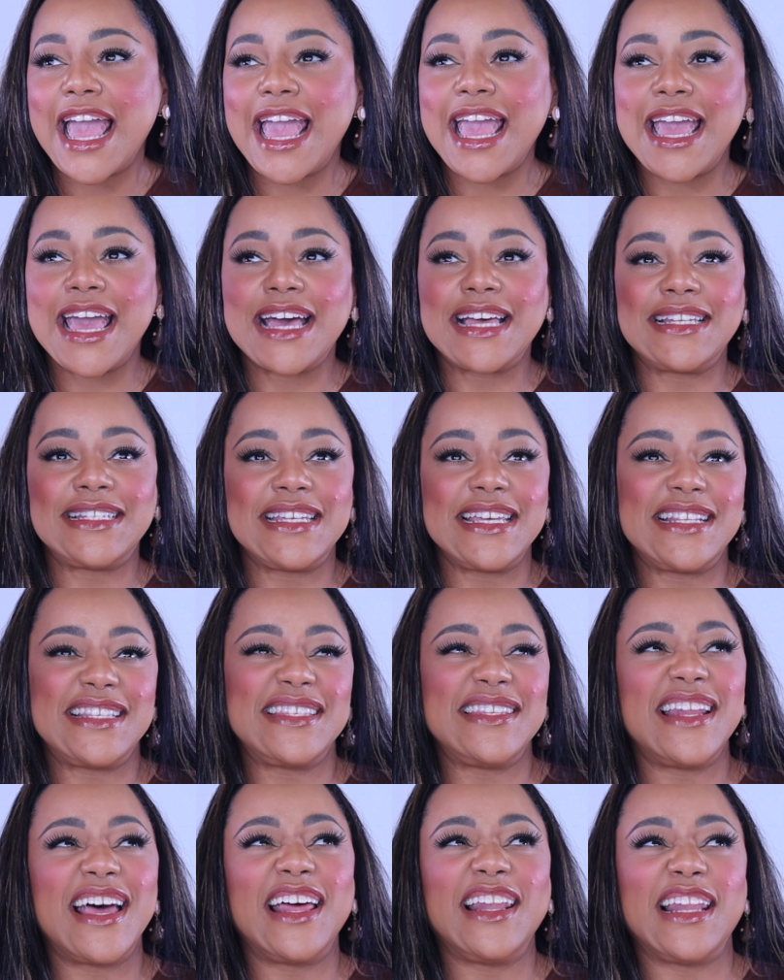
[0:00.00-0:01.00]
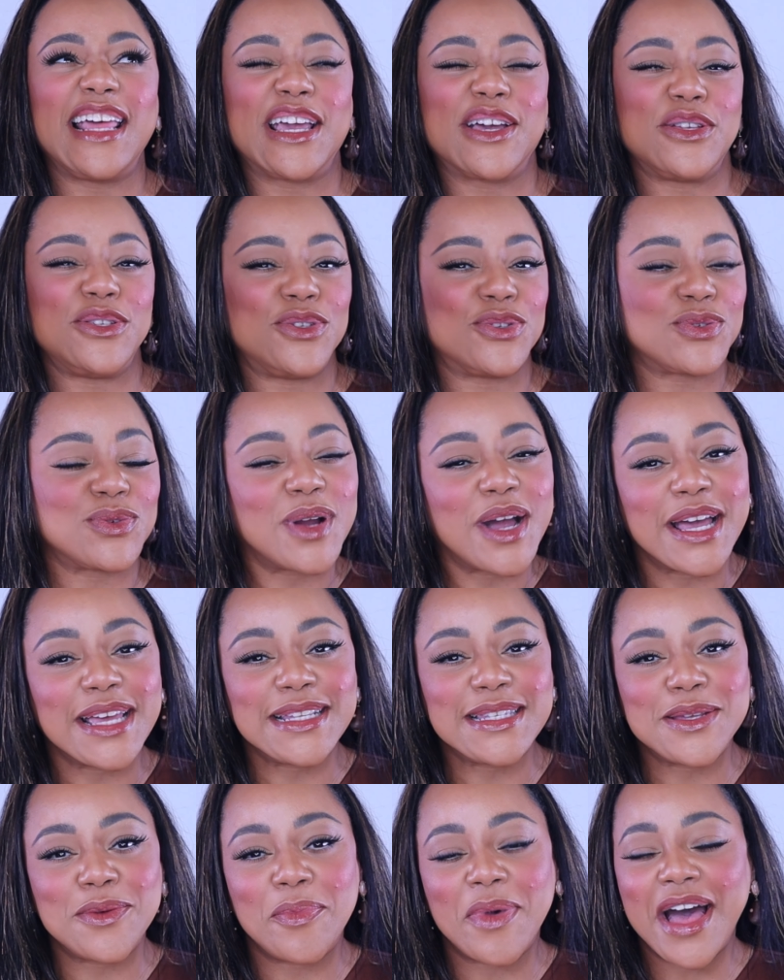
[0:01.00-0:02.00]
and it's not like a dry
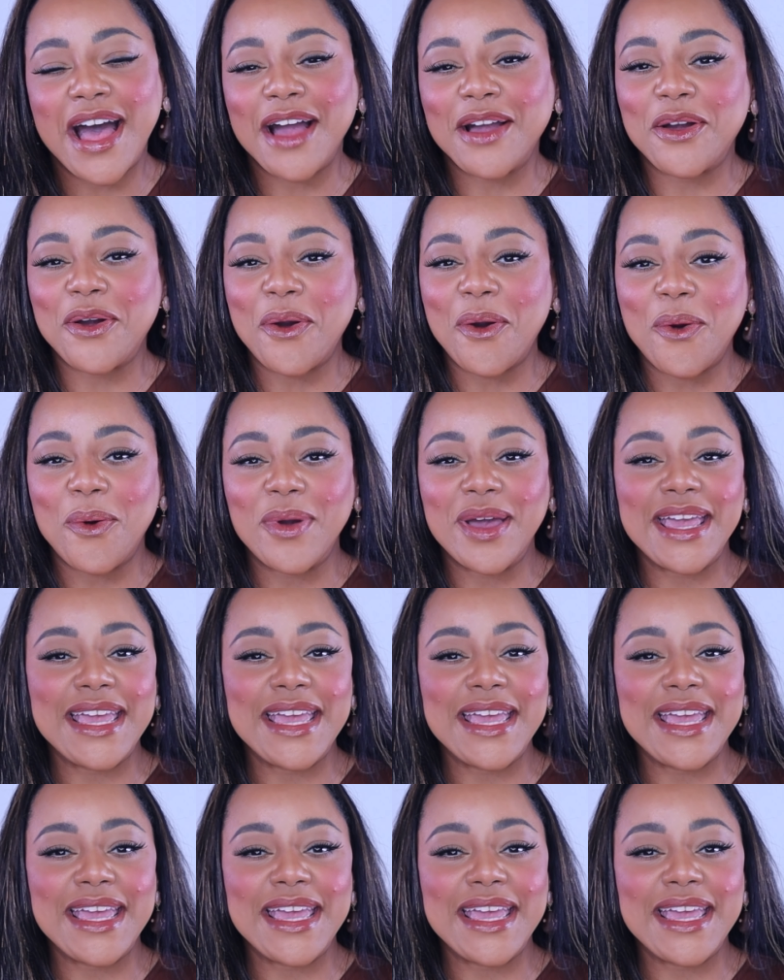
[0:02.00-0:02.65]
tobacco.